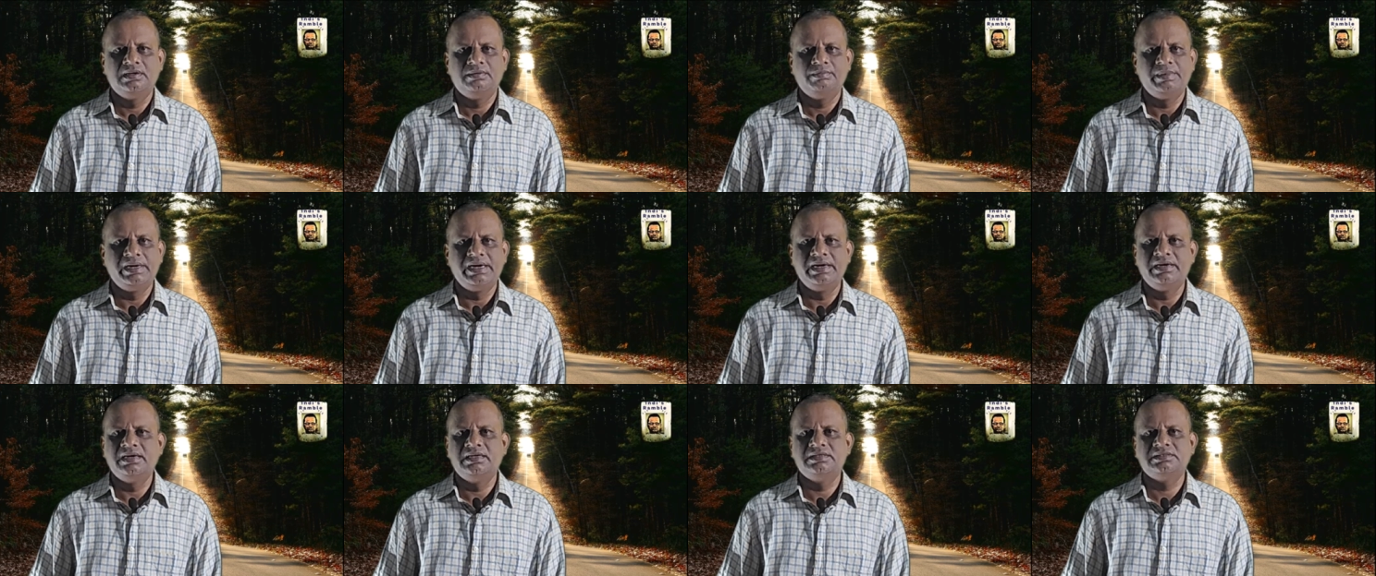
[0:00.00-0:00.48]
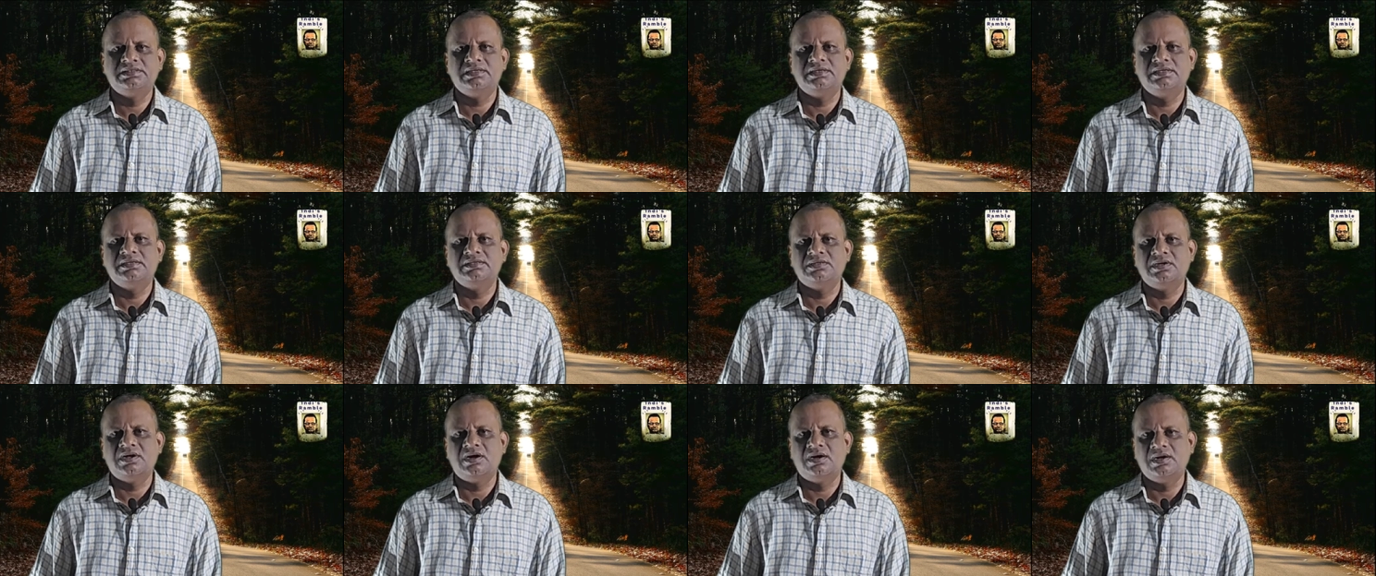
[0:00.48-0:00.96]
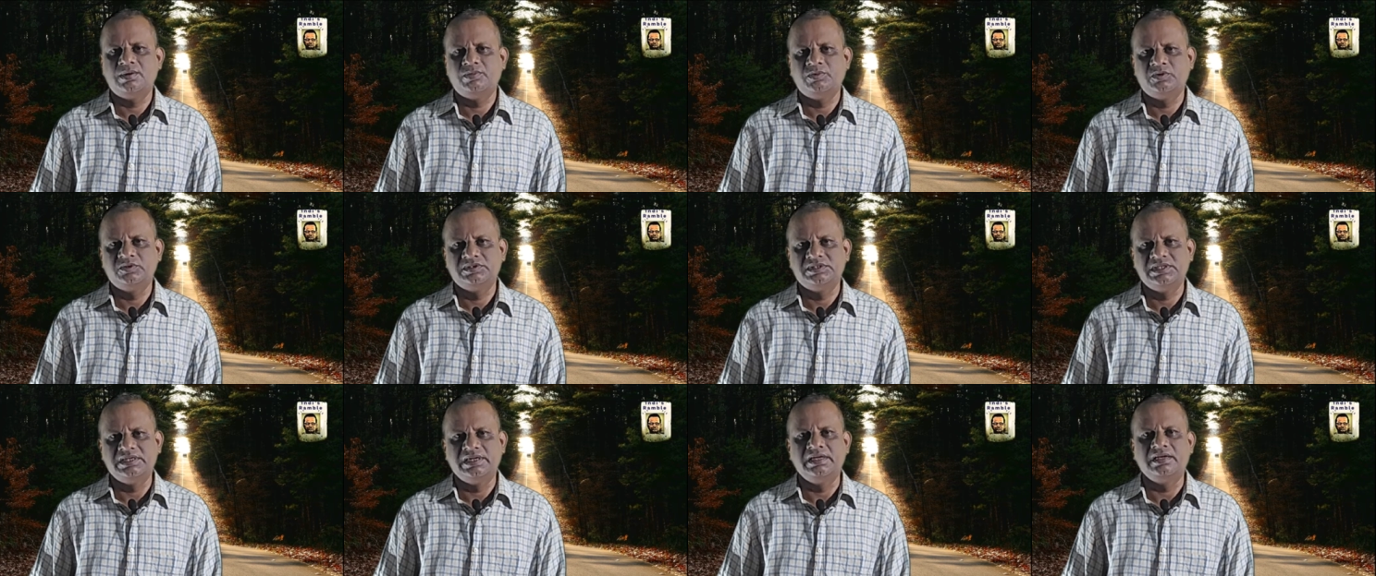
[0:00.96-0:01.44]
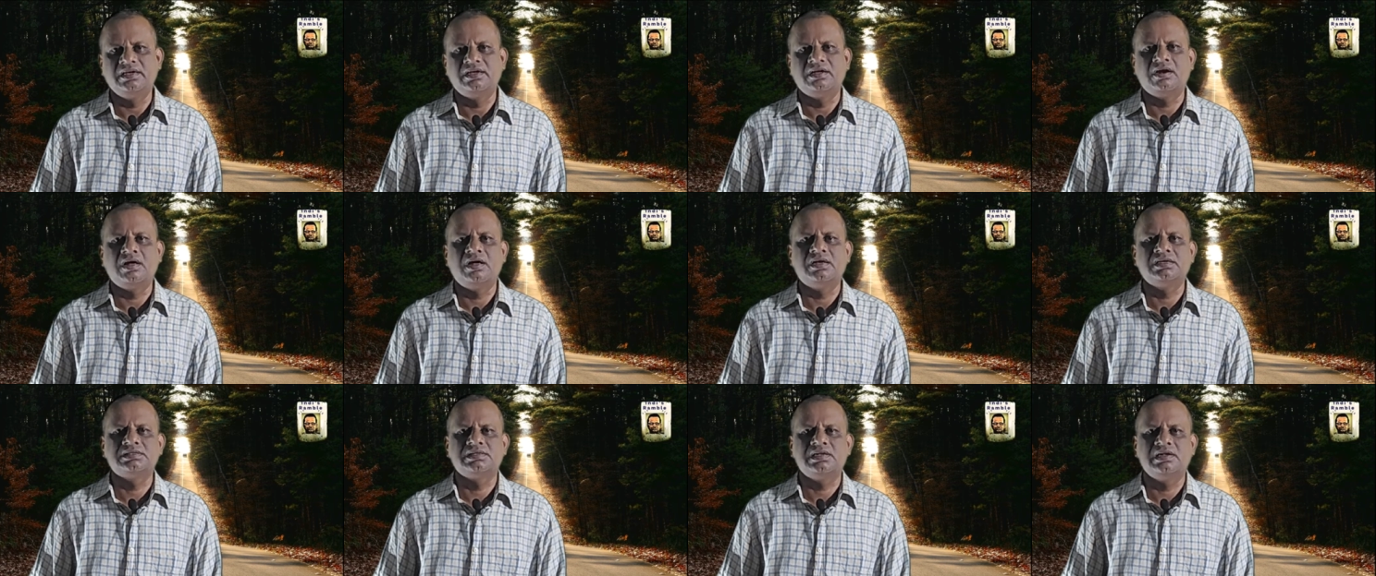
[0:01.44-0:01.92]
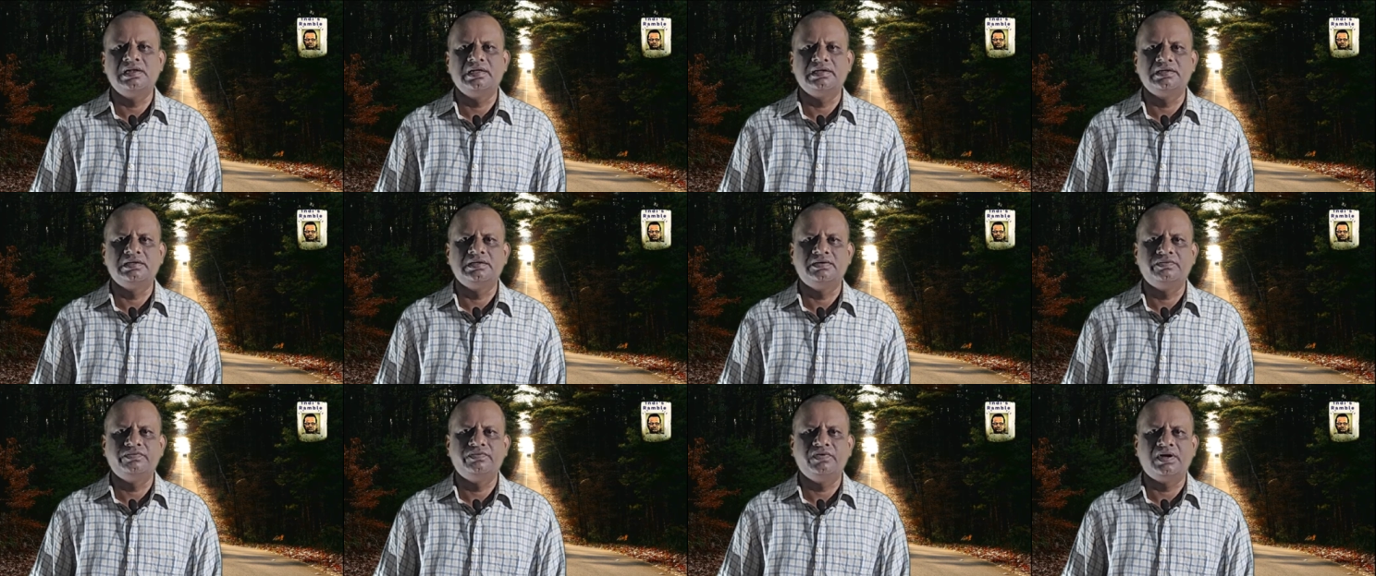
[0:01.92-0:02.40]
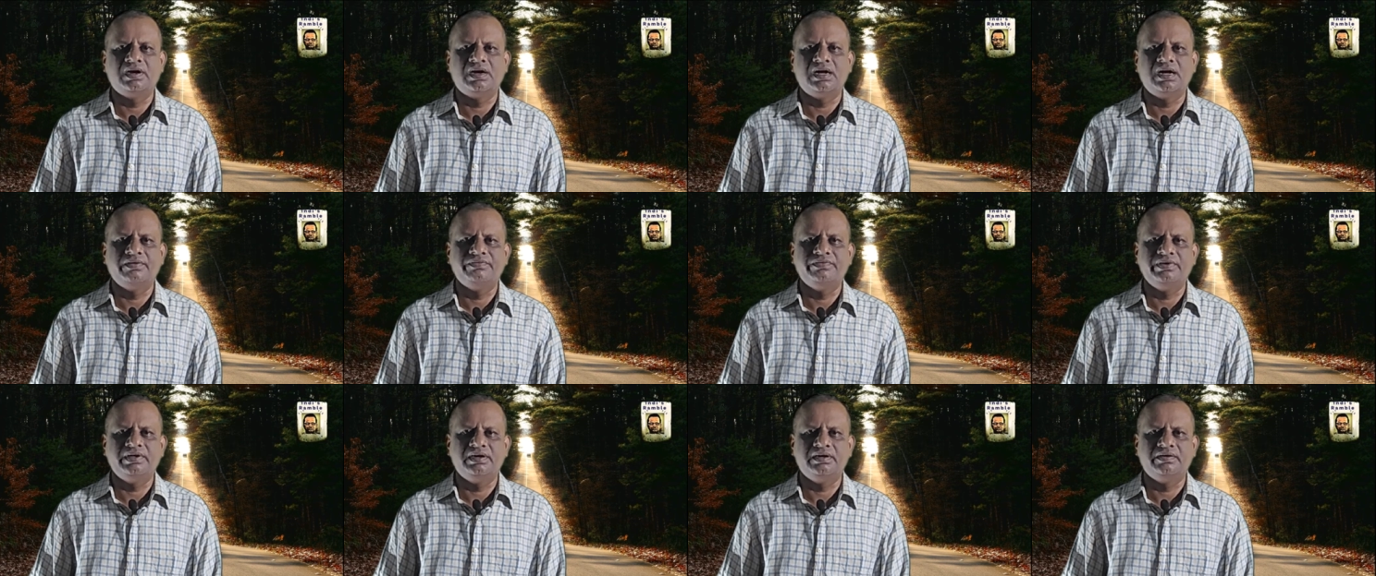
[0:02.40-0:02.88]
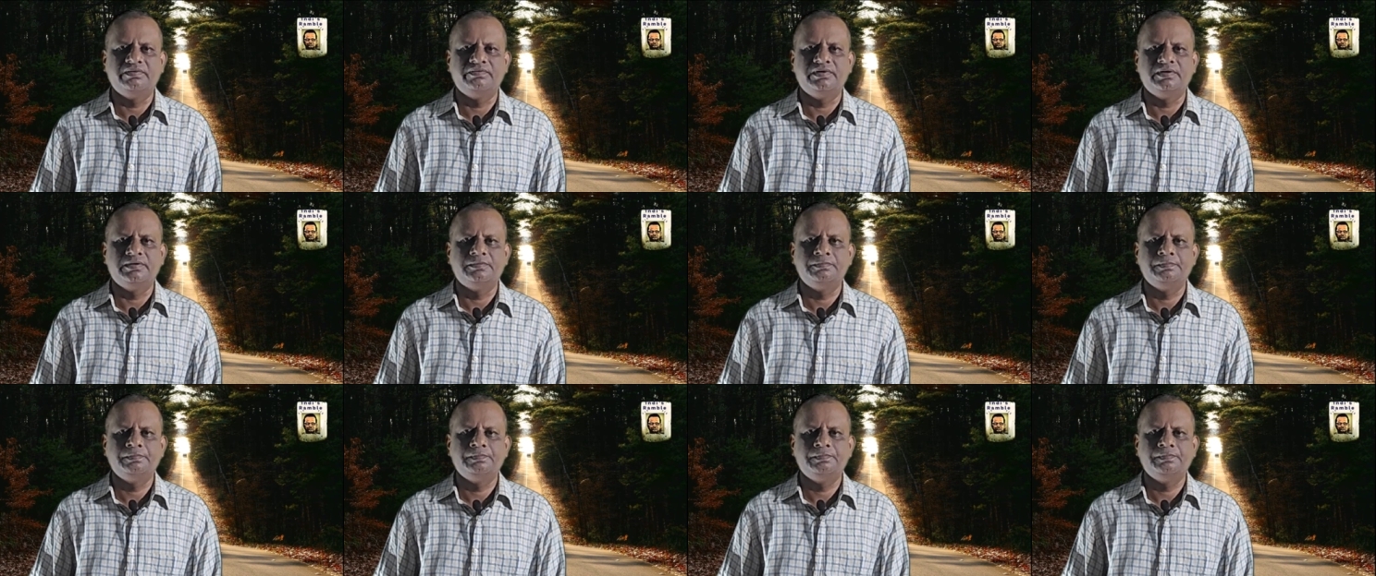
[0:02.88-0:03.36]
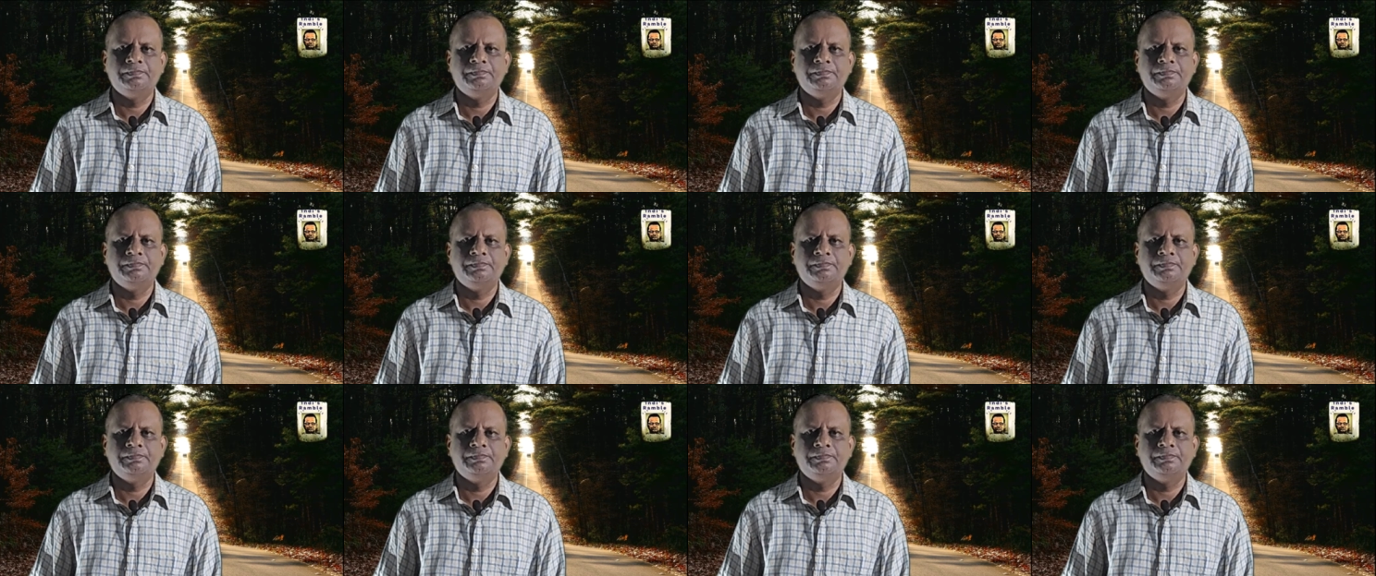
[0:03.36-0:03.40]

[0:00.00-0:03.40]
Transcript: meditation is not about sitting cross-legged for half an hour,